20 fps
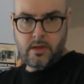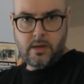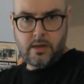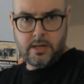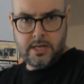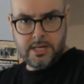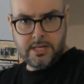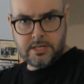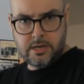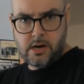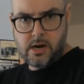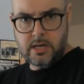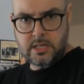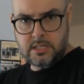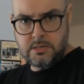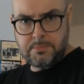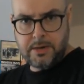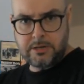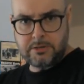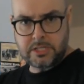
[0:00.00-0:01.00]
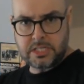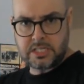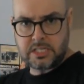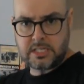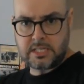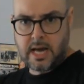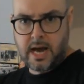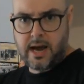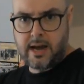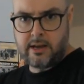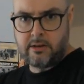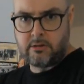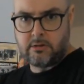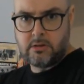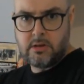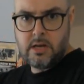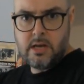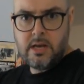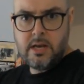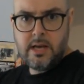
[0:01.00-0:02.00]
He talks about style
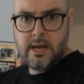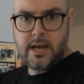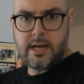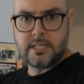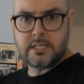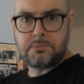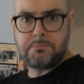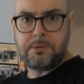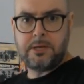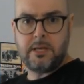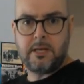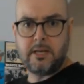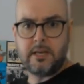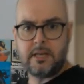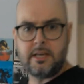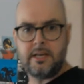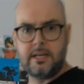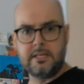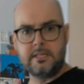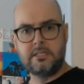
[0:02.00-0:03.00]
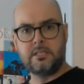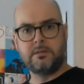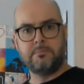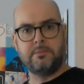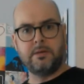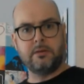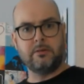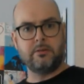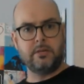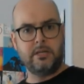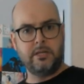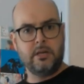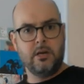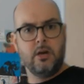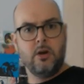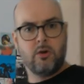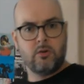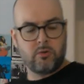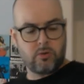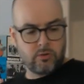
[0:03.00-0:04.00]
as being intimately
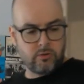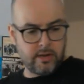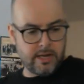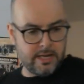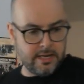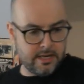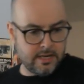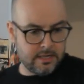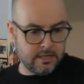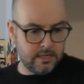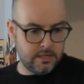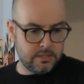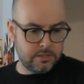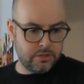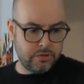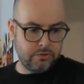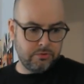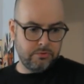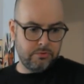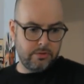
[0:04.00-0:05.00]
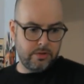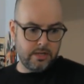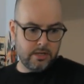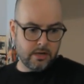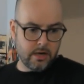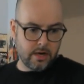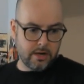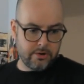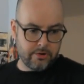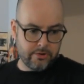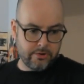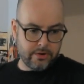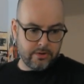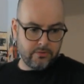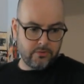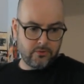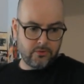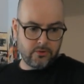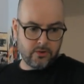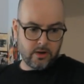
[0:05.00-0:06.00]
related to the
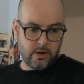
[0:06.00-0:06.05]
utterance.